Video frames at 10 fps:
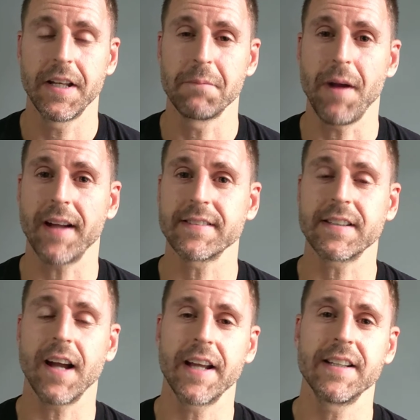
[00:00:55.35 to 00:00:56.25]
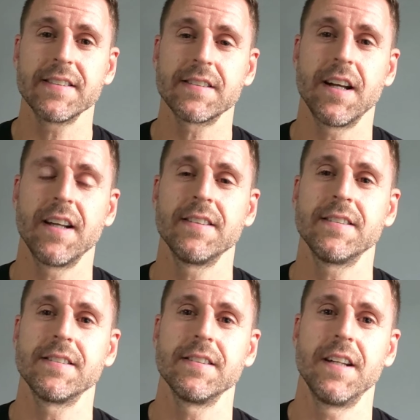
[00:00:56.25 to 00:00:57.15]
Getting back to kindness,
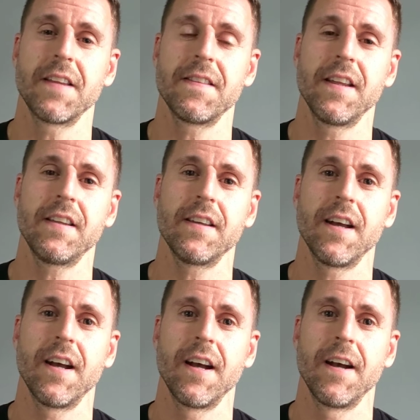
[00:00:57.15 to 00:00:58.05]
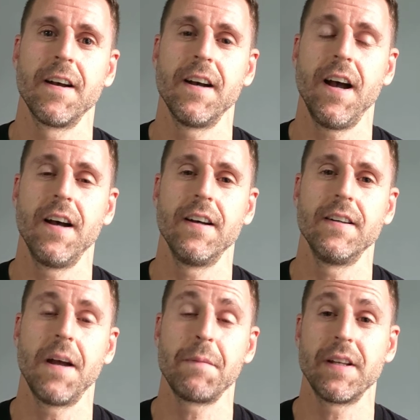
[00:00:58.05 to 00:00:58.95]
guys, I think uh,
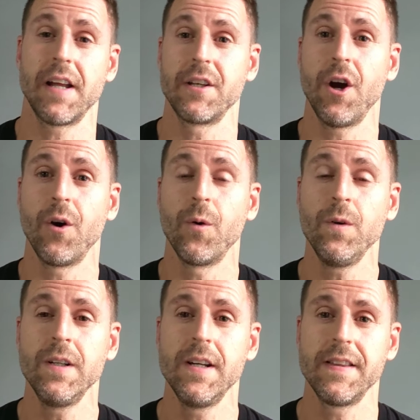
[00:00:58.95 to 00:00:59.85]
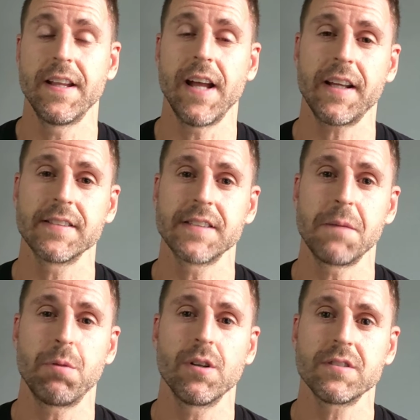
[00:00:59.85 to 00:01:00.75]
I mean, I know that I can
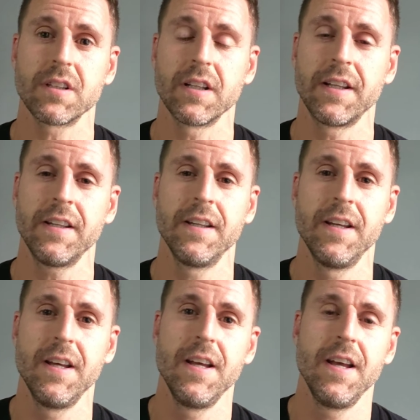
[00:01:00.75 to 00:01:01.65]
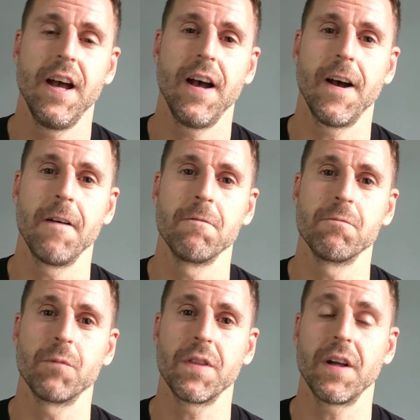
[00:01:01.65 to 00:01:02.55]
say personally,
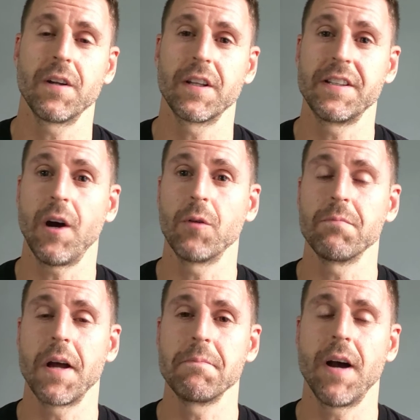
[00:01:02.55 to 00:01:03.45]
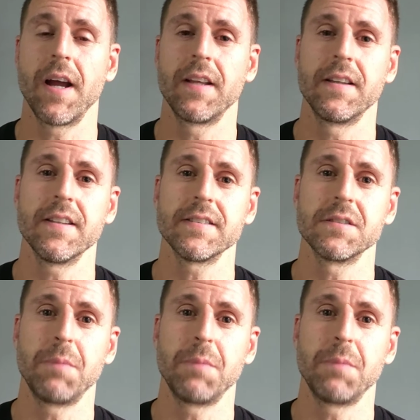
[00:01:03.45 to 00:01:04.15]
um, without a doubt in my mind, this